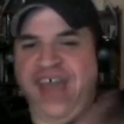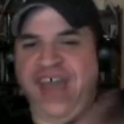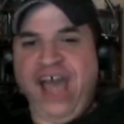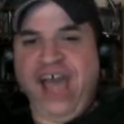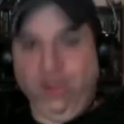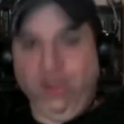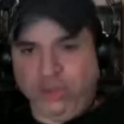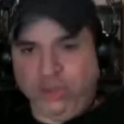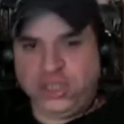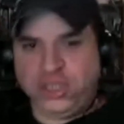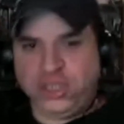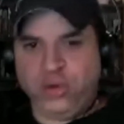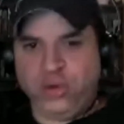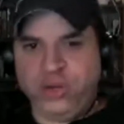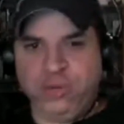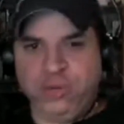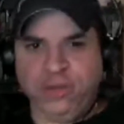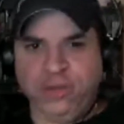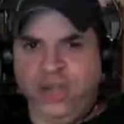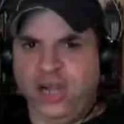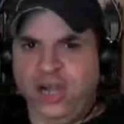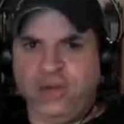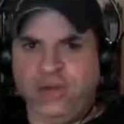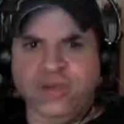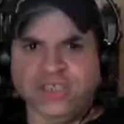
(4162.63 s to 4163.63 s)
I was Tony
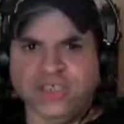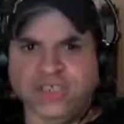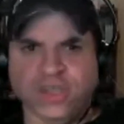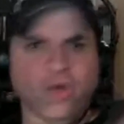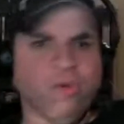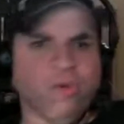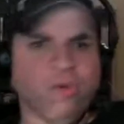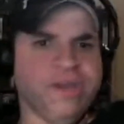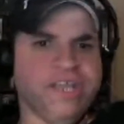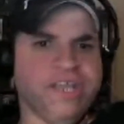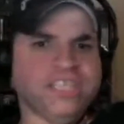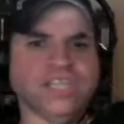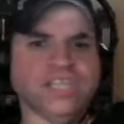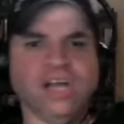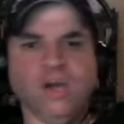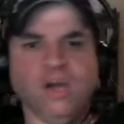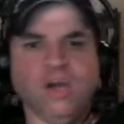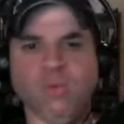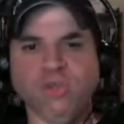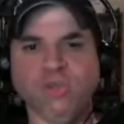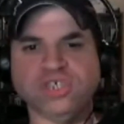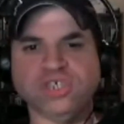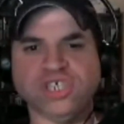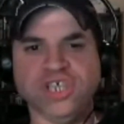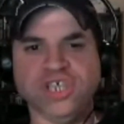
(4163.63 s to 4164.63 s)
Polanco. As always, uh,
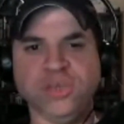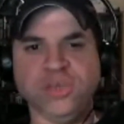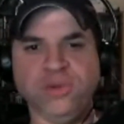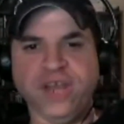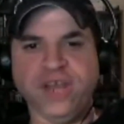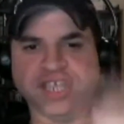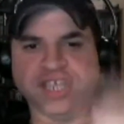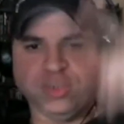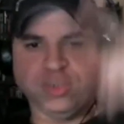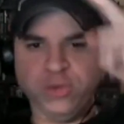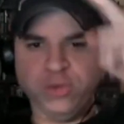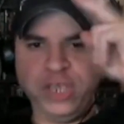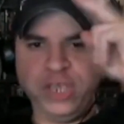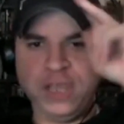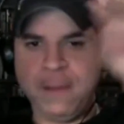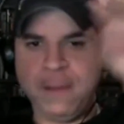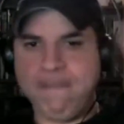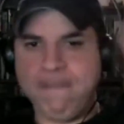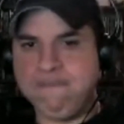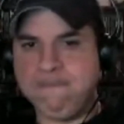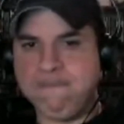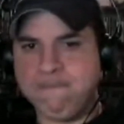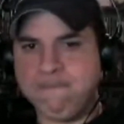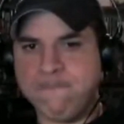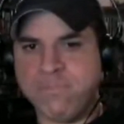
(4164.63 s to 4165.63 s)
we'll see you next week.
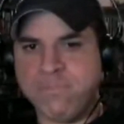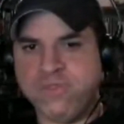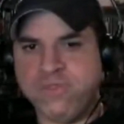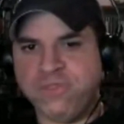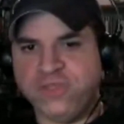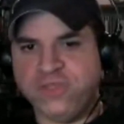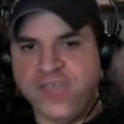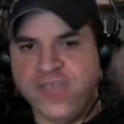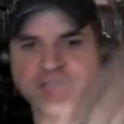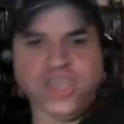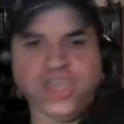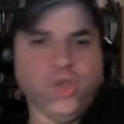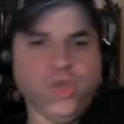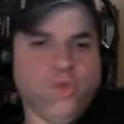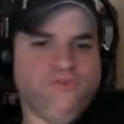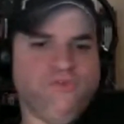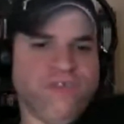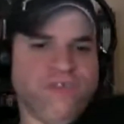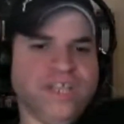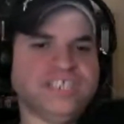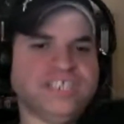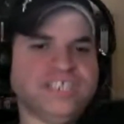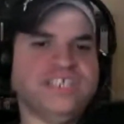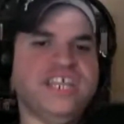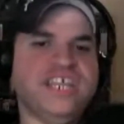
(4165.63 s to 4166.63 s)
Thank you
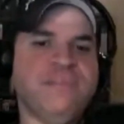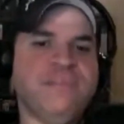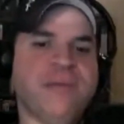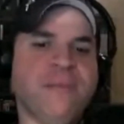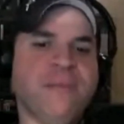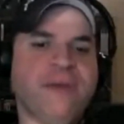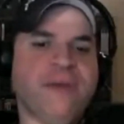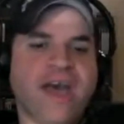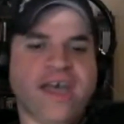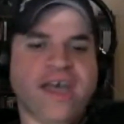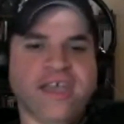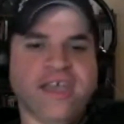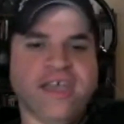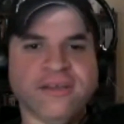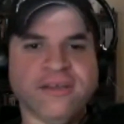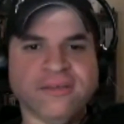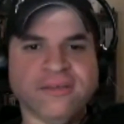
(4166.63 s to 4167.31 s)
for listening. Bye-bye.